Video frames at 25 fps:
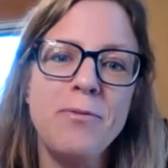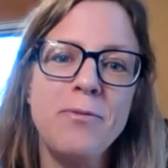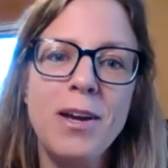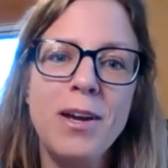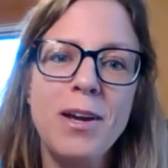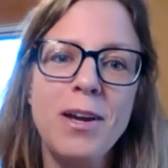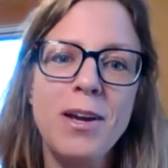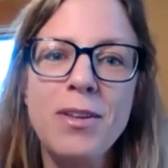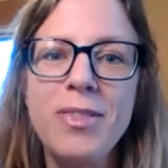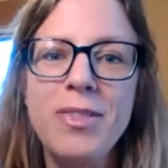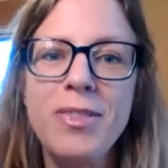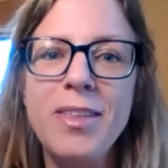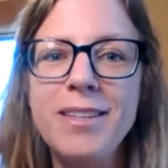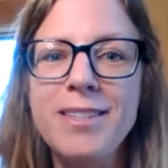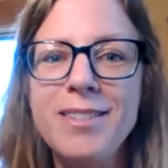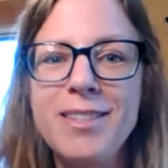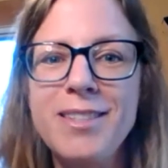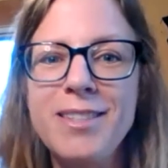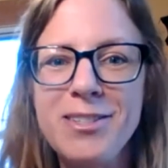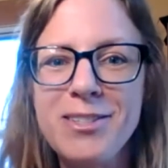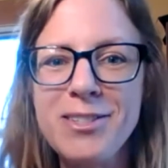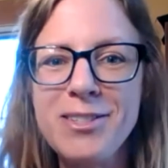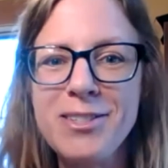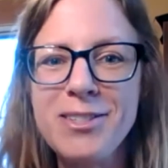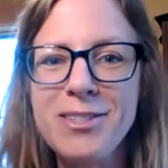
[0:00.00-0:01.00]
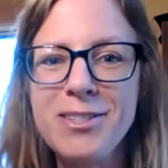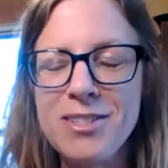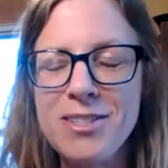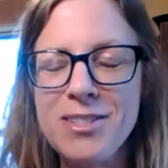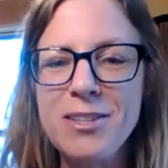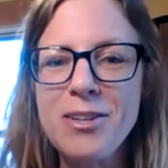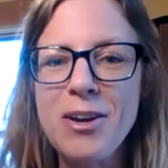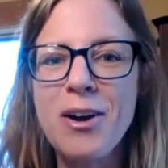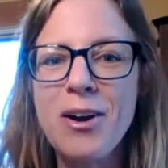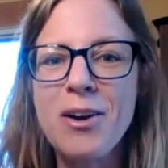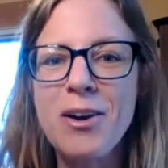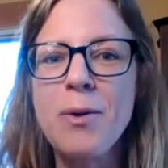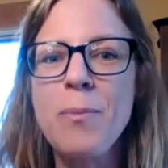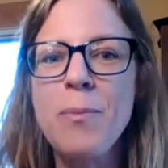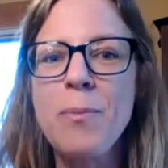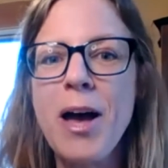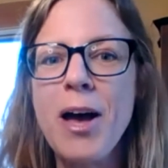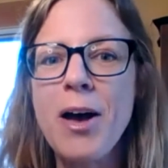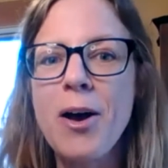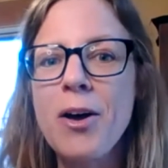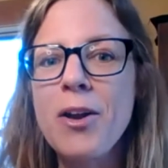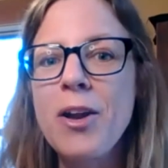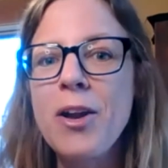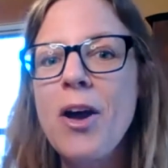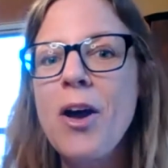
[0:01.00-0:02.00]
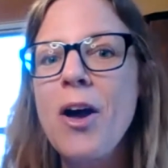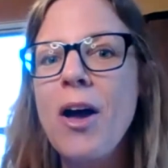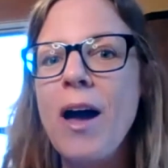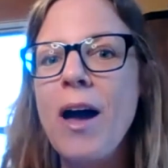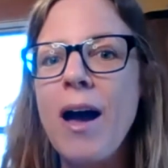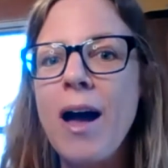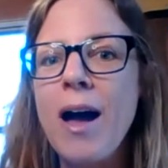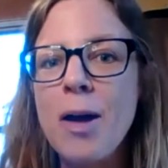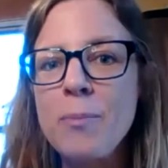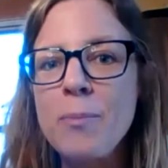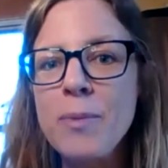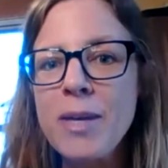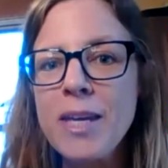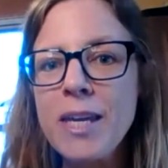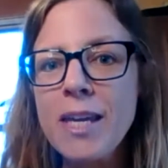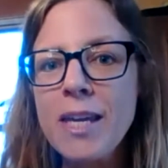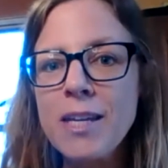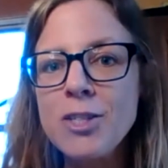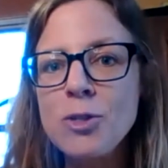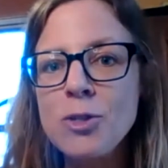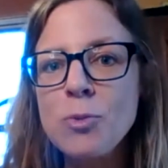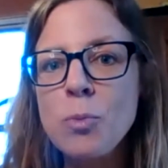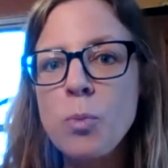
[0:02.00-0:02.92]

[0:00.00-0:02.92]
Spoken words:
Gardening is one of my favorite things to talk about.